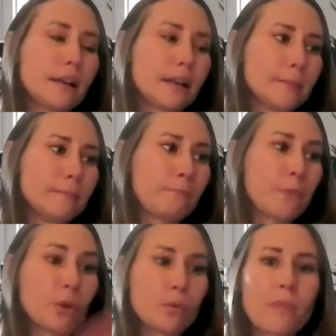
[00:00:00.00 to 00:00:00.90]
um,
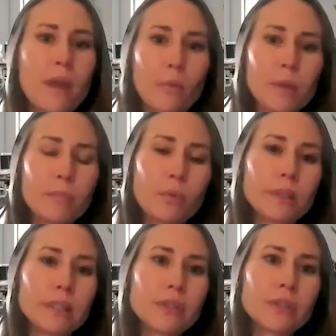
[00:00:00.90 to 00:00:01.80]
the group that we
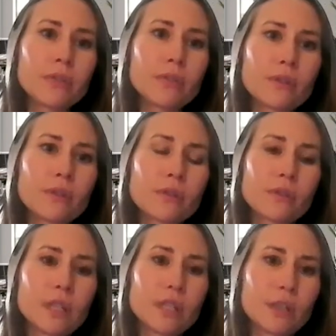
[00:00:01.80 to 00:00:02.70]
pull into the
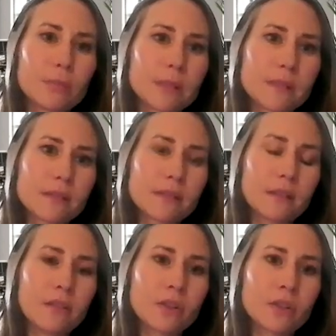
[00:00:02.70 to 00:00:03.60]
Strategic Business
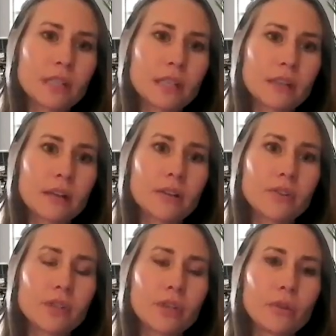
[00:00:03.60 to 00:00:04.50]
Innovation
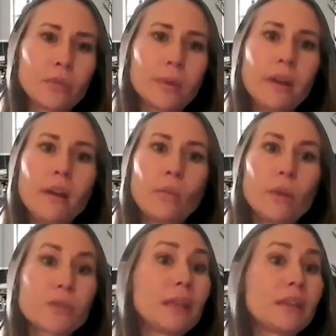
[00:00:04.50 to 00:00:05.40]
Technology Group,
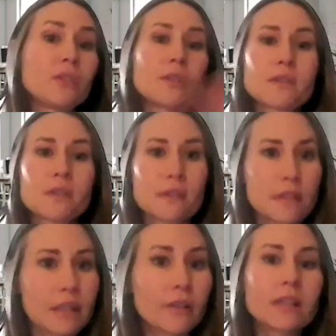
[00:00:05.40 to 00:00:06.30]
which manages
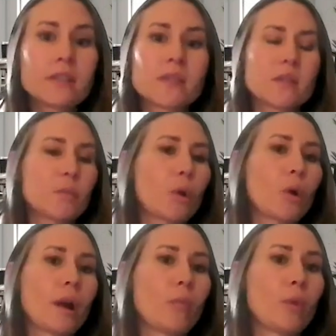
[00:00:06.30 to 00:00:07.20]
the Alliances
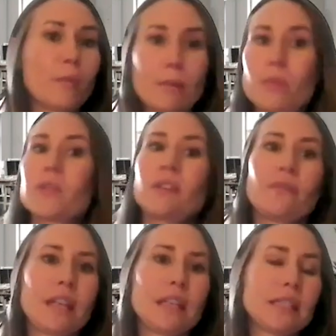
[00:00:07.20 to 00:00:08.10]
program, where members
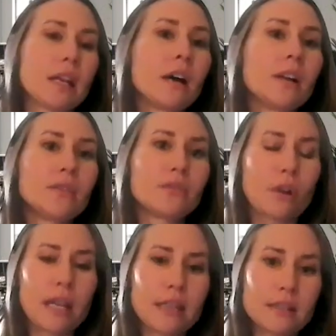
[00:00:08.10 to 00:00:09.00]
can find a ton of
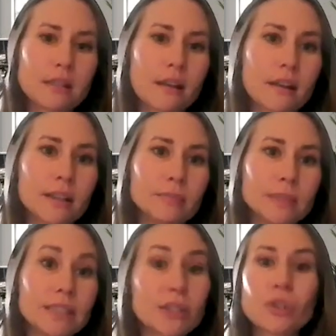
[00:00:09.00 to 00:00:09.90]
great
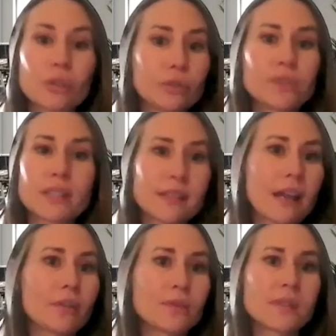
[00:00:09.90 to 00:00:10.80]
um, additional
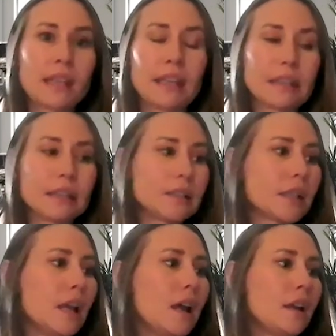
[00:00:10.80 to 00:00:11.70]
discounts
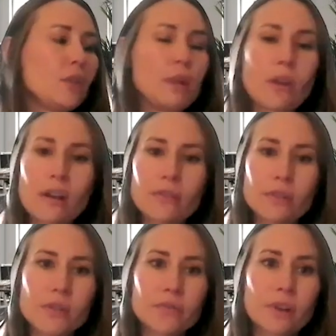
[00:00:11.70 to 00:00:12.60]
and unique
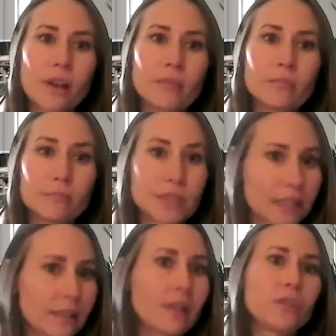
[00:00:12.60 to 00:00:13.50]
offers from
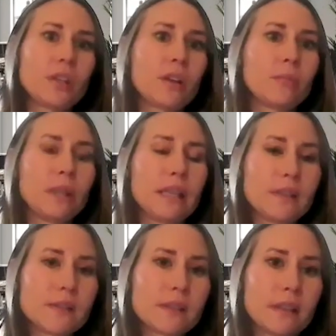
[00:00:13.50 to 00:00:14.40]
technology companies